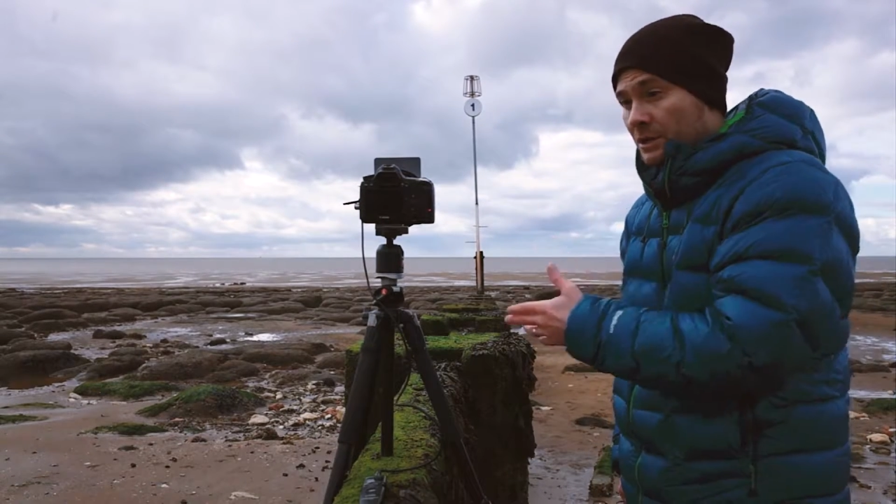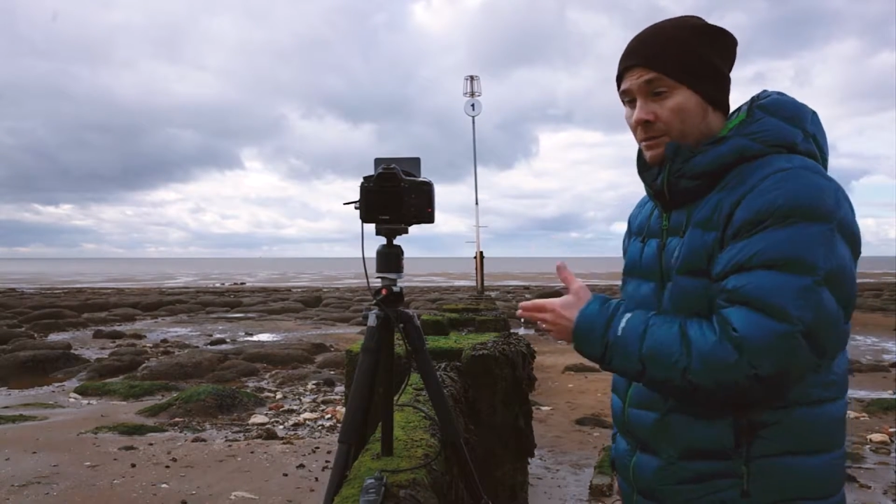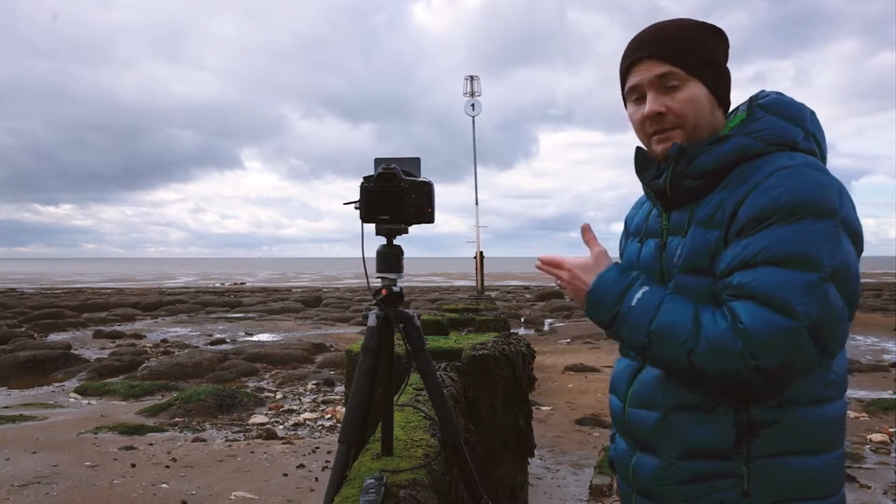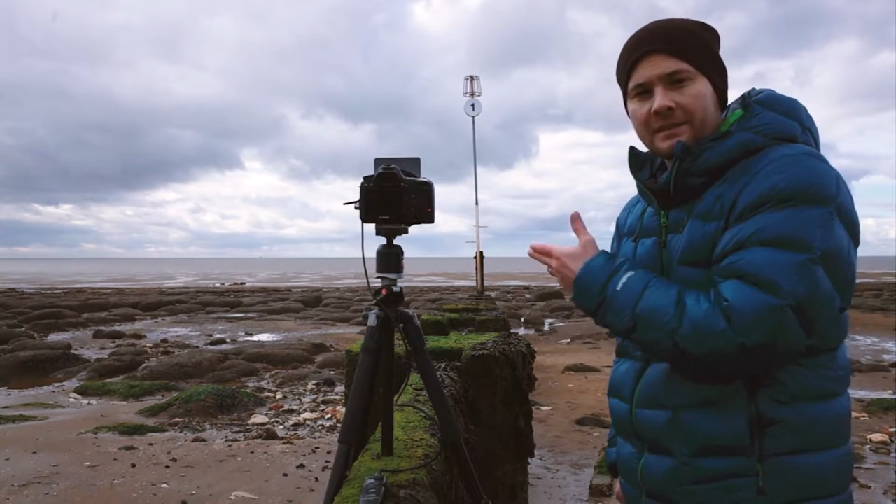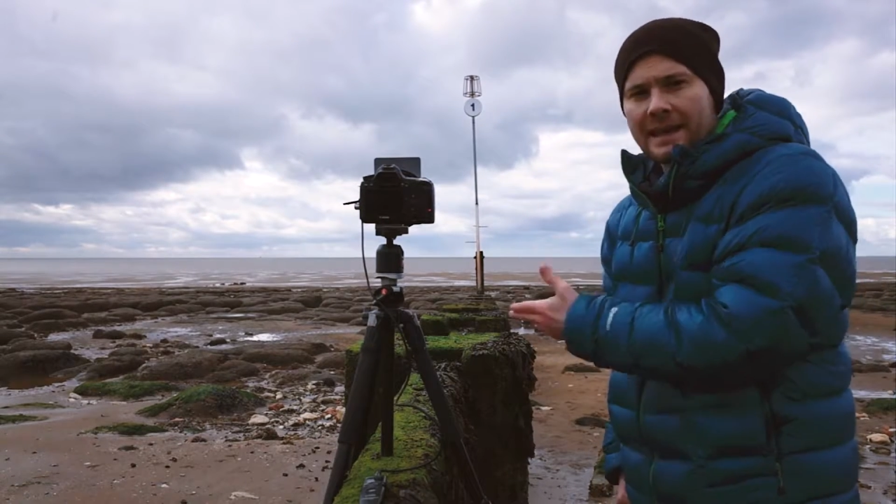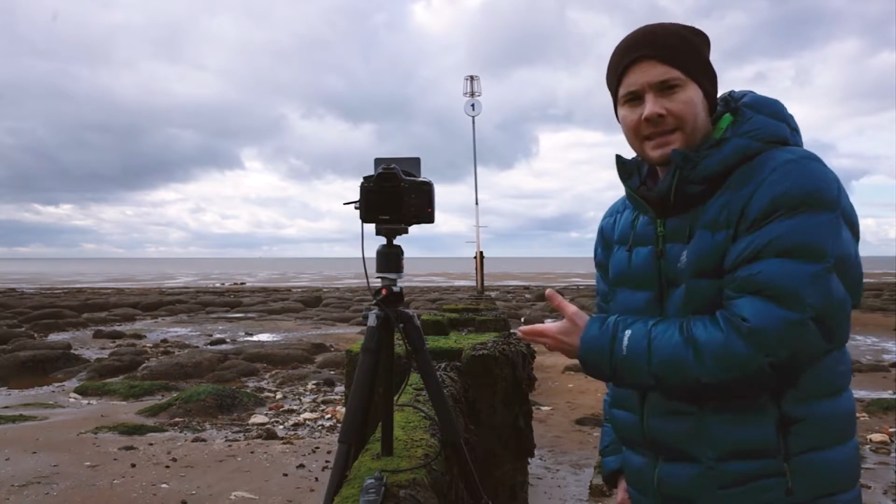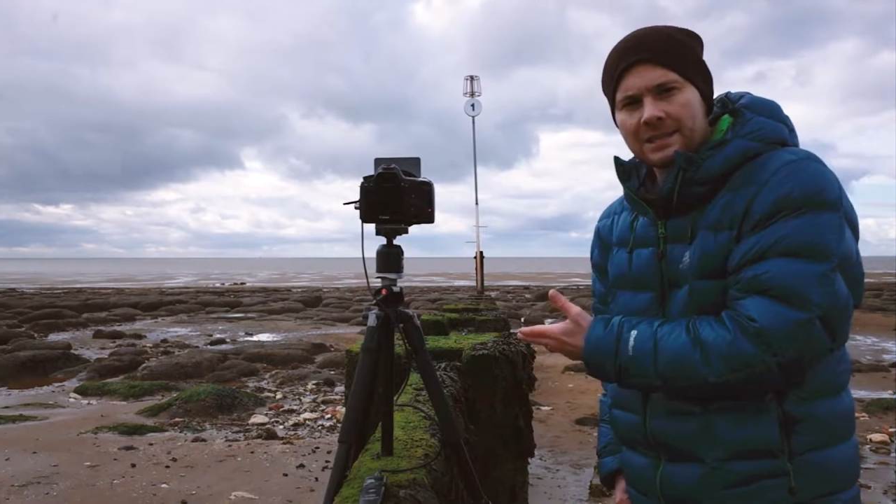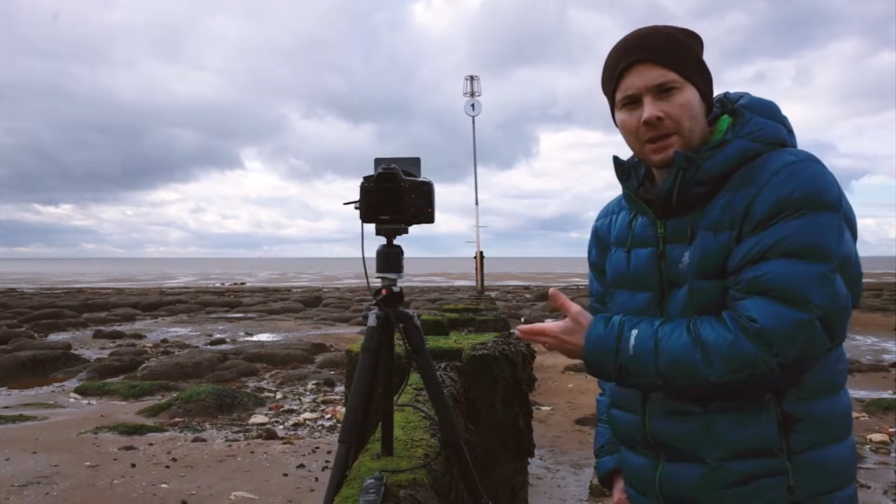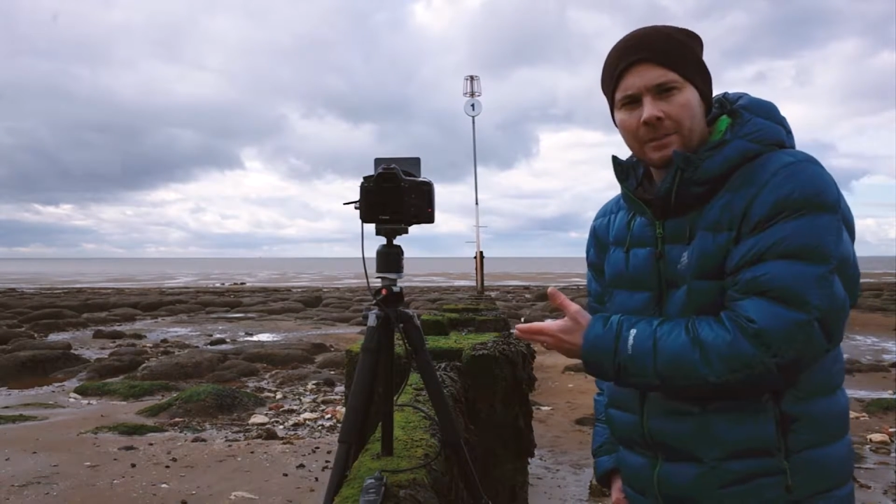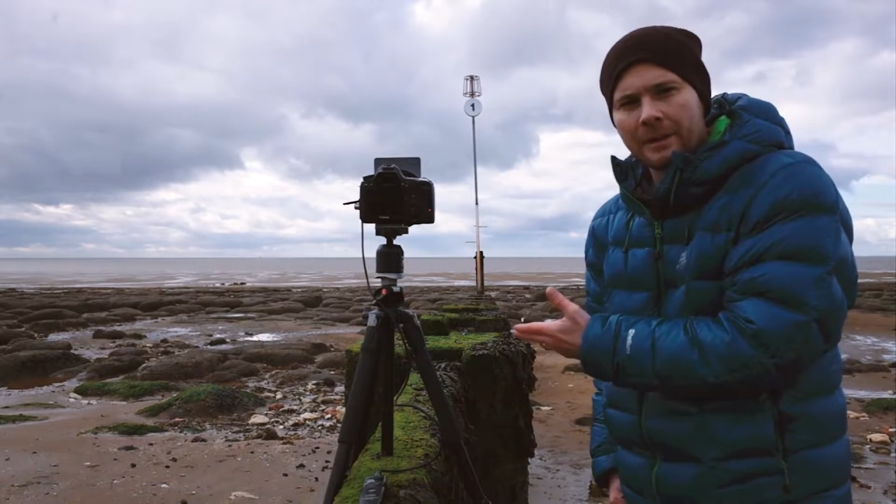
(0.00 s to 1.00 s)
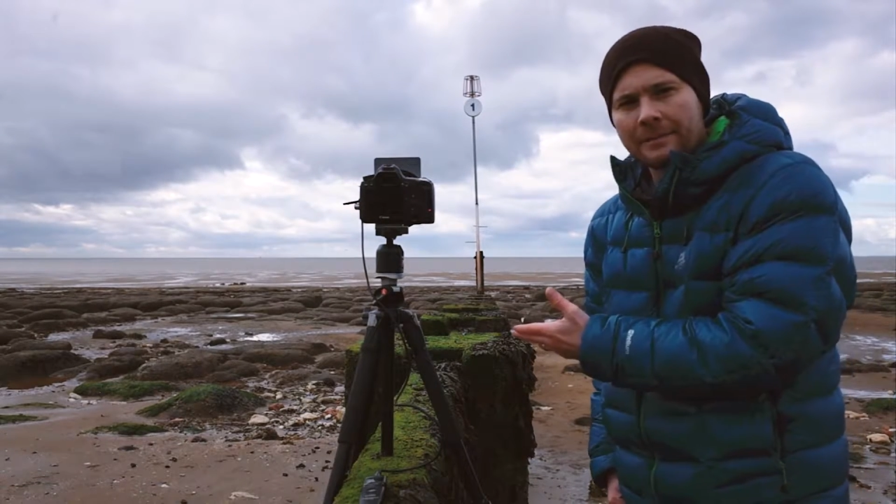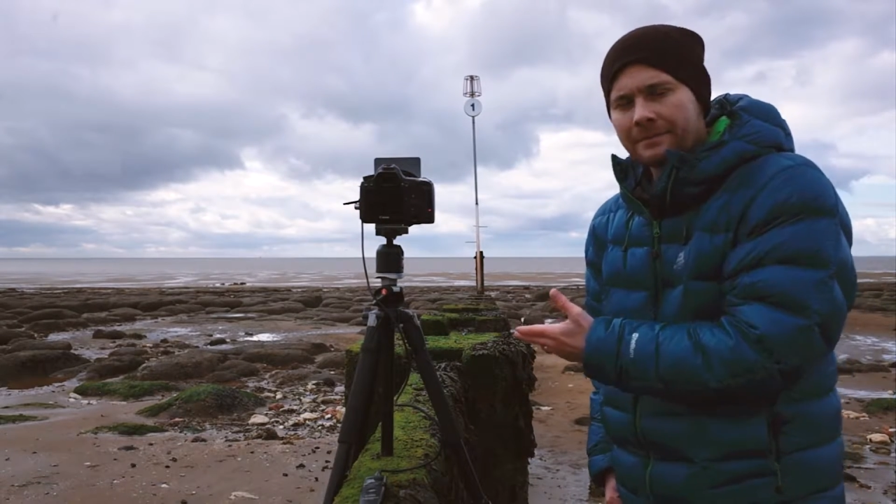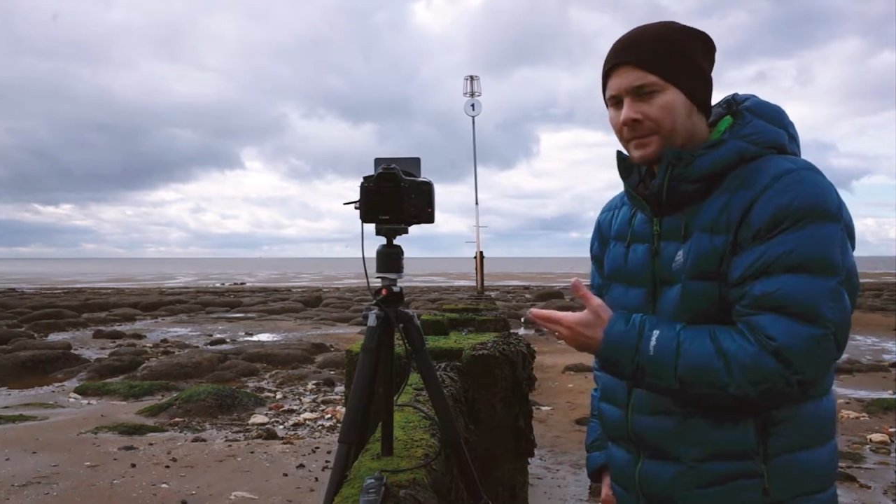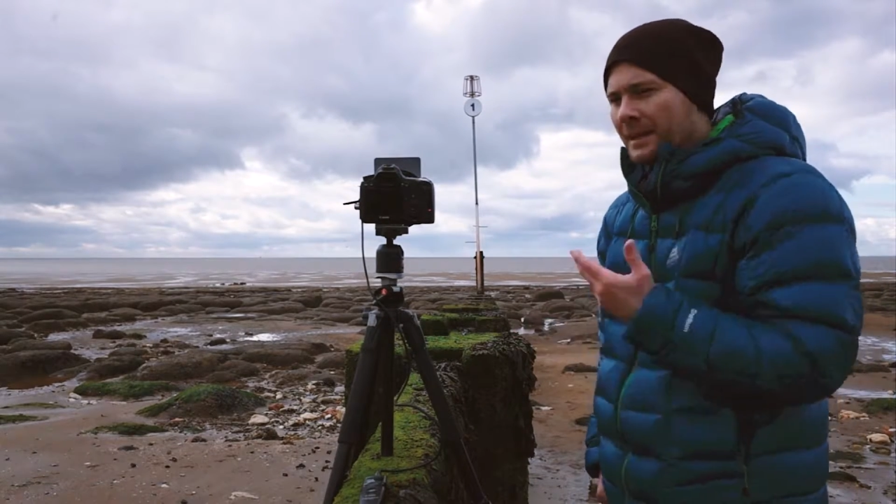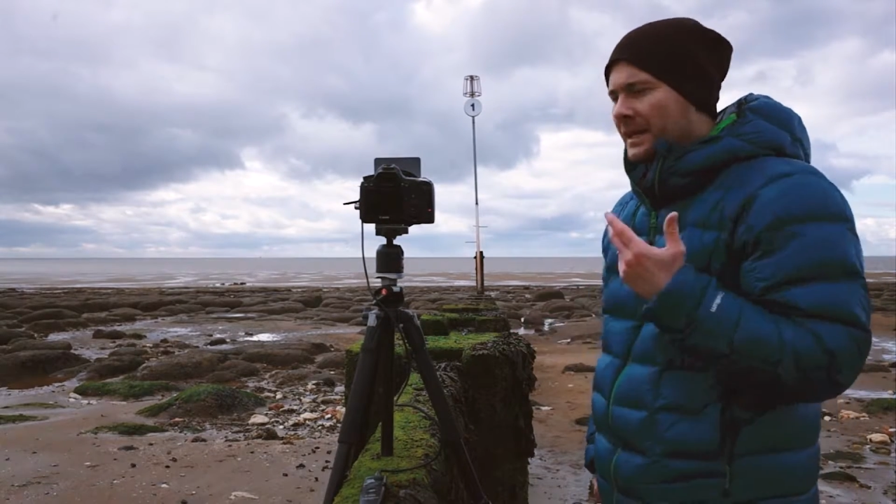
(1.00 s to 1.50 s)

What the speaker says: I was using with the 10 stopper,